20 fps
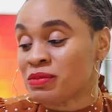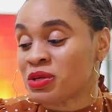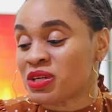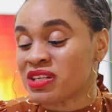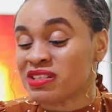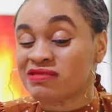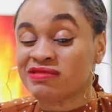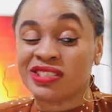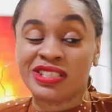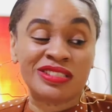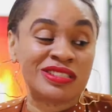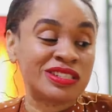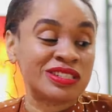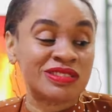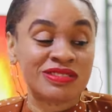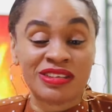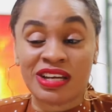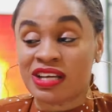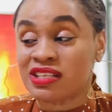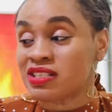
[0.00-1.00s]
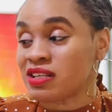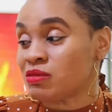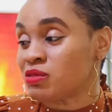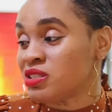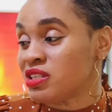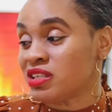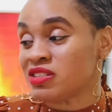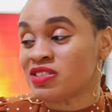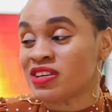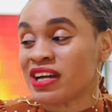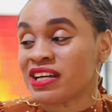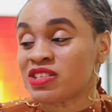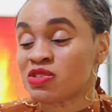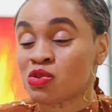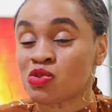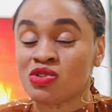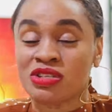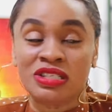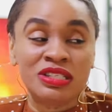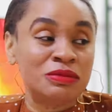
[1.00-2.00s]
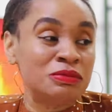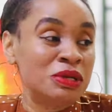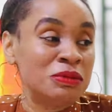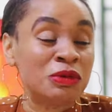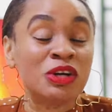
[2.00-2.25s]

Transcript: okay, which day should I take? Which day you guys don't need me?